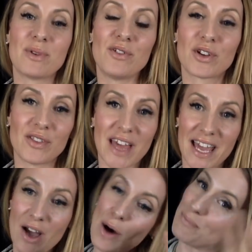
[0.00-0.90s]
But if you can
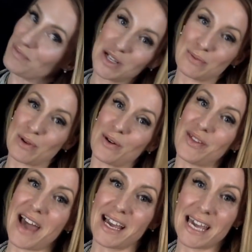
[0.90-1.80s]
like, oh, there's more where
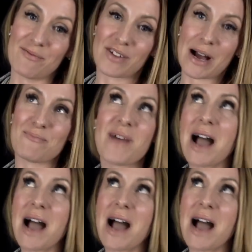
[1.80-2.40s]
that came from.